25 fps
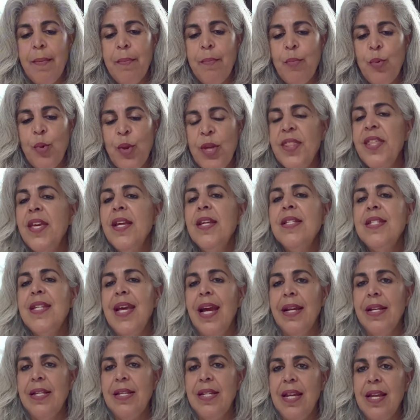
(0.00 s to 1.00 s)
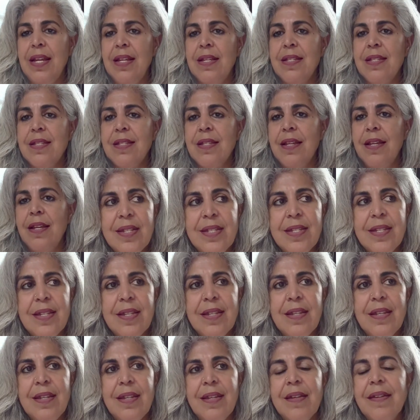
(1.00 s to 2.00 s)
breathing techniques.
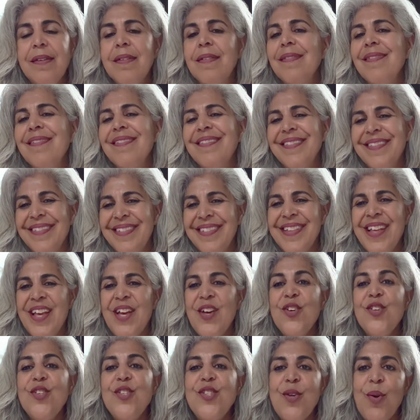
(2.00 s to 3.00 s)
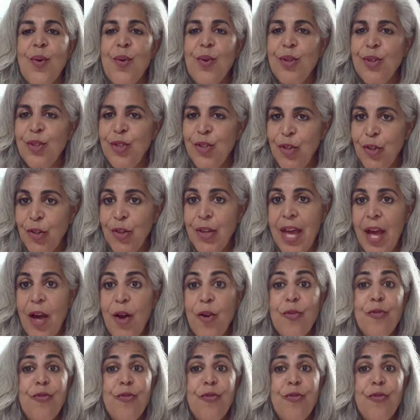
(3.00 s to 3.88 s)
So look out